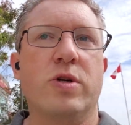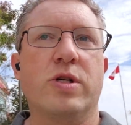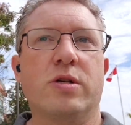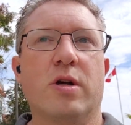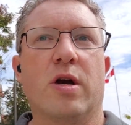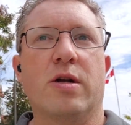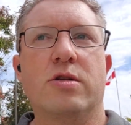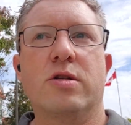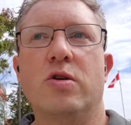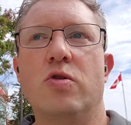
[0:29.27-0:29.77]
we
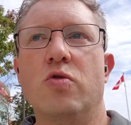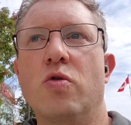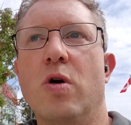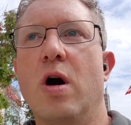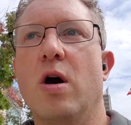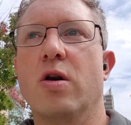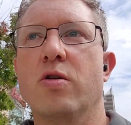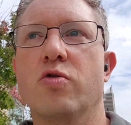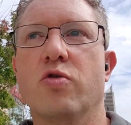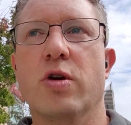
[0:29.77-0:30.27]
saw
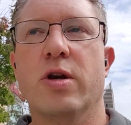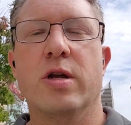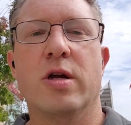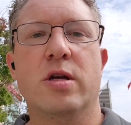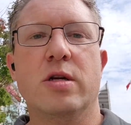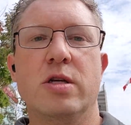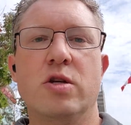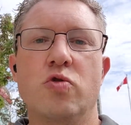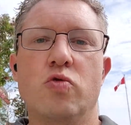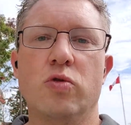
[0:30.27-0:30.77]

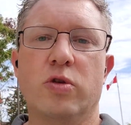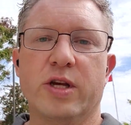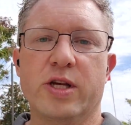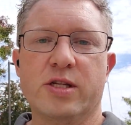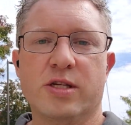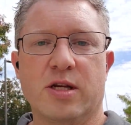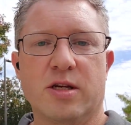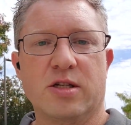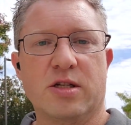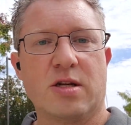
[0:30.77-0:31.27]
200 new
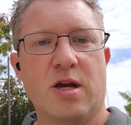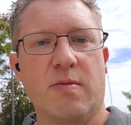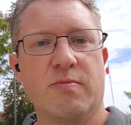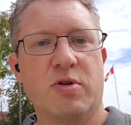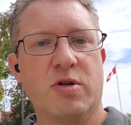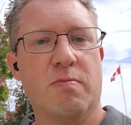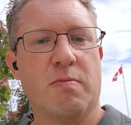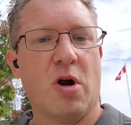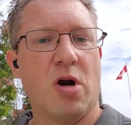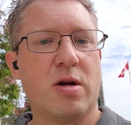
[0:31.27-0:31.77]
listings
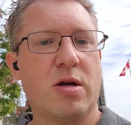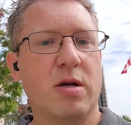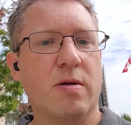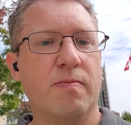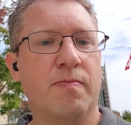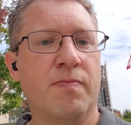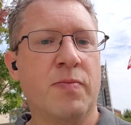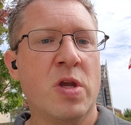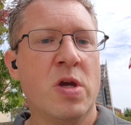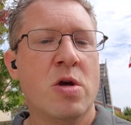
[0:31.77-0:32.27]
come to market.